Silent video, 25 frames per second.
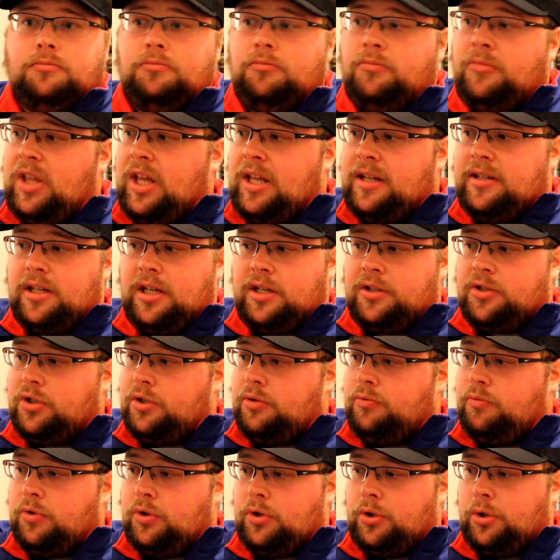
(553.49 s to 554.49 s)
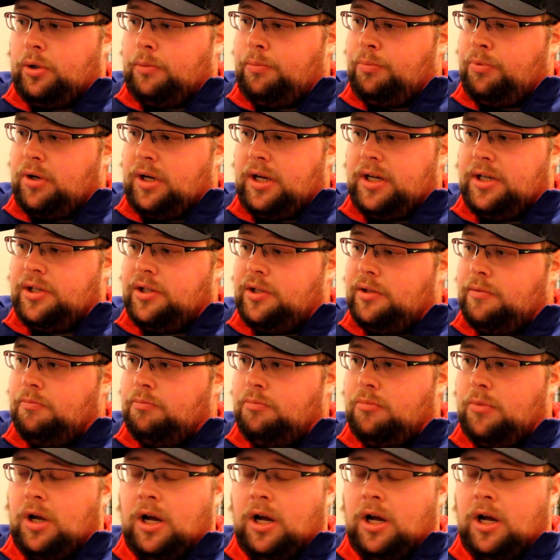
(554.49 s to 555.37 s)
That's actually a really good price.